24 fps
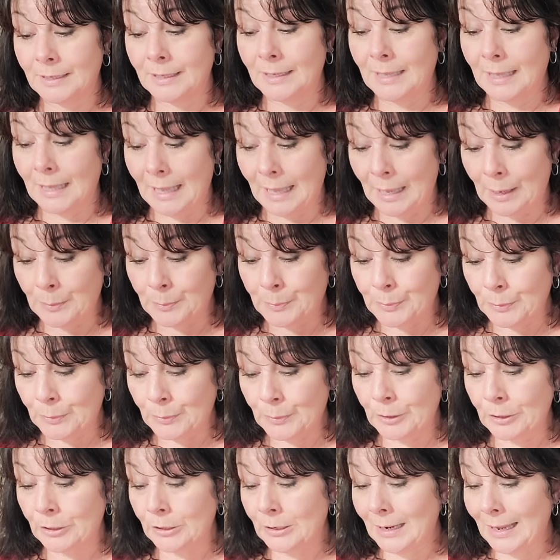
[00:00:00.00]

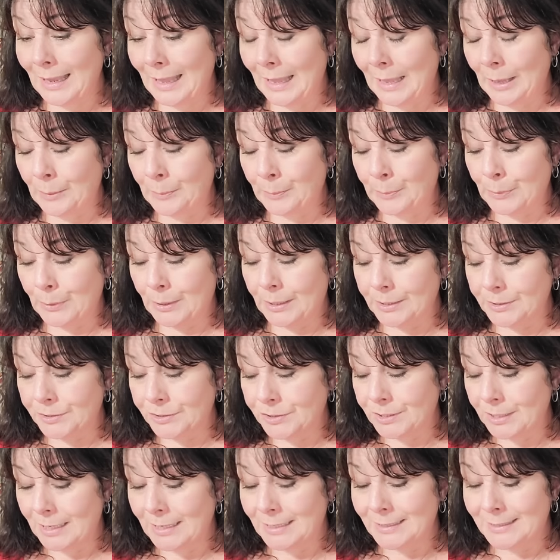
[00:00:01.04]
Emperor, Empress,
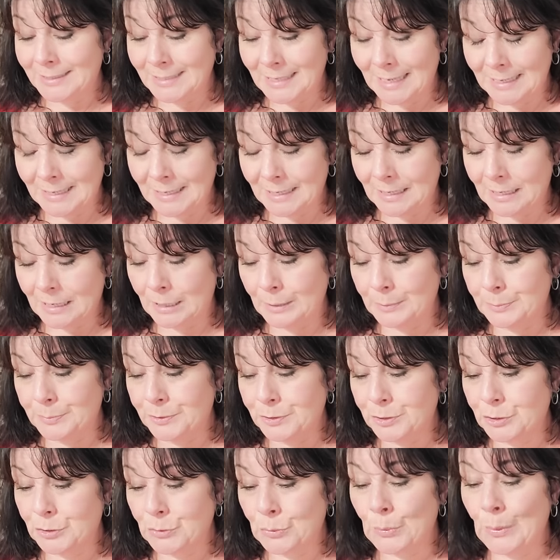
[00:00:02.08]
Ten of
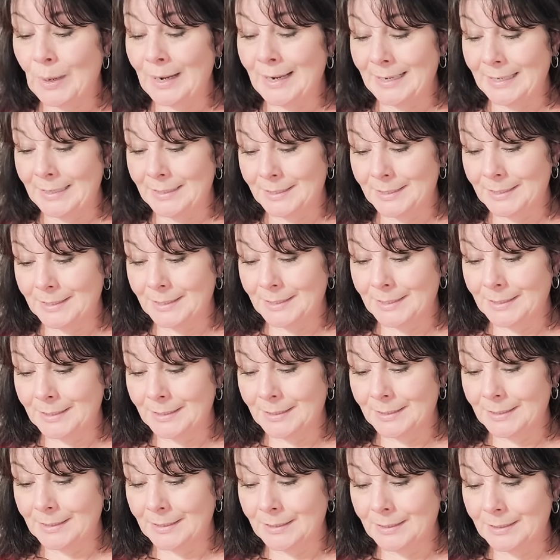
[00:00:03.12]
Cups twice,
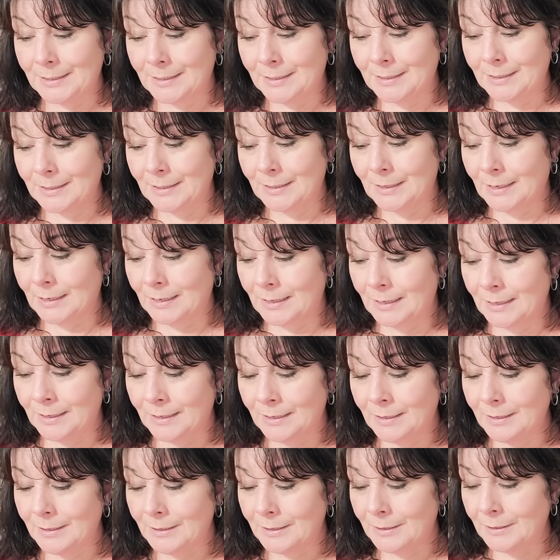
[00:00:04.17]

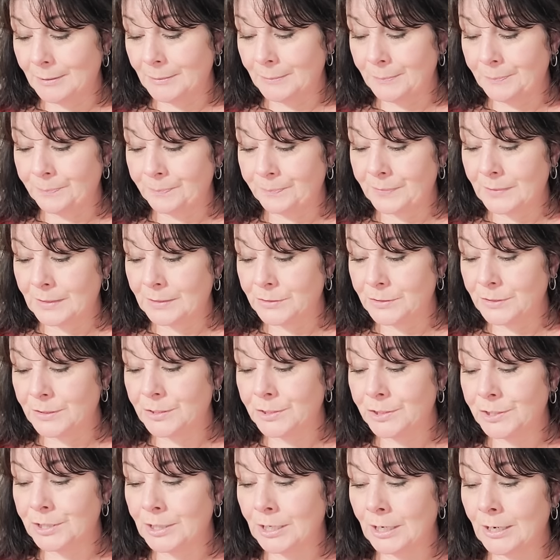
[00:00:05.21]
uh-huh, to the
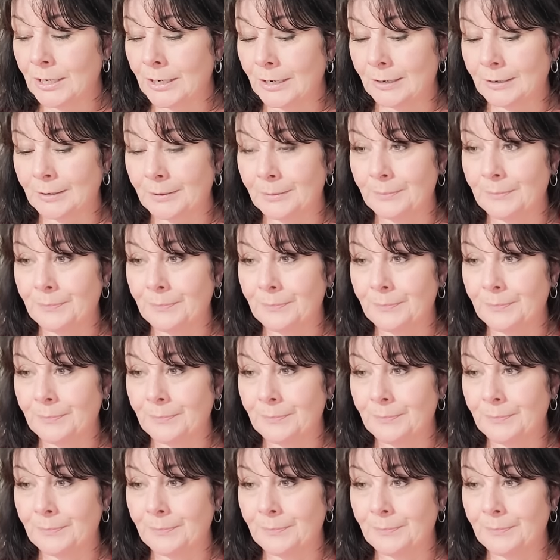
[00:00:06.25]
Star.